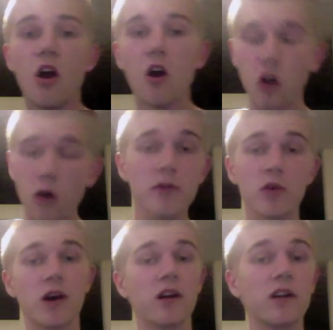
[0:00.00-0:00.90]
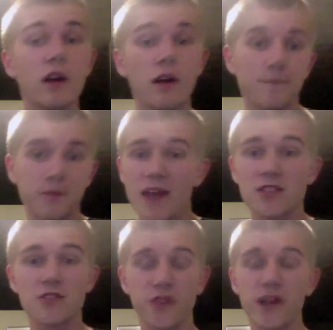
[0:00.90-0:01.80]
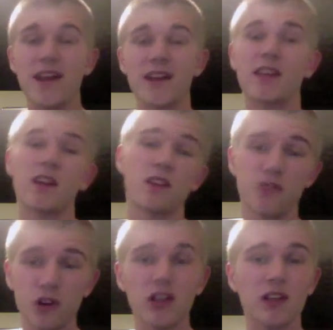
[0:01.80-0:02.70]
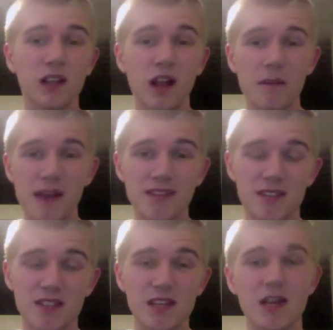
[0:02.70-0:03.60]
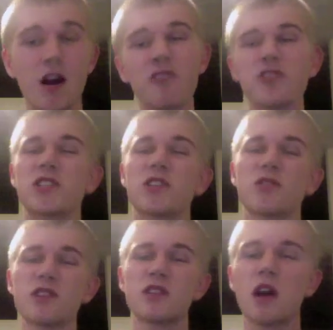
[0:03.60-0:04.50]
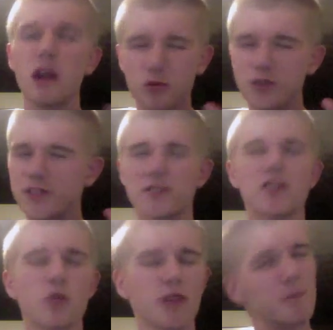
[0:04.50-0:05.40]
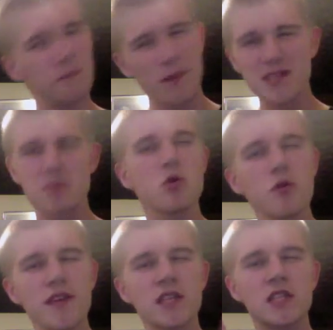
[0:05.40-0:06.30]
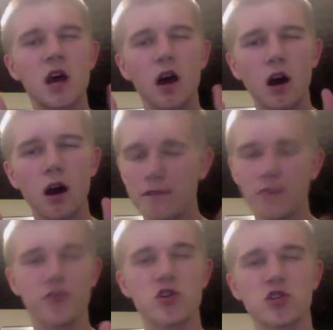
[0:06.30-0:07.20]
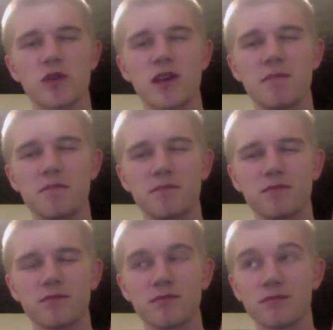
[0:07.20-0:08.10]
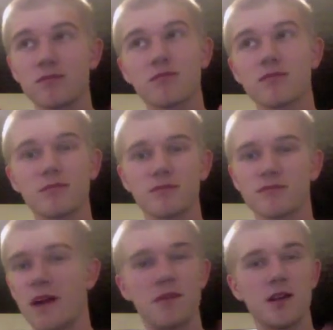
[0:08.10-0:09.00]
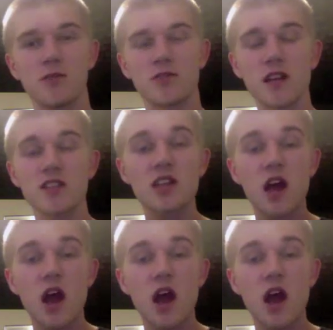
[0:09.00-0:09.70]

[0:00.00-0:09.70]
Obi-Wan has to fight Anakin at the very climactic scene of the series in what's considered one of the best movies of the first three. That made no sense.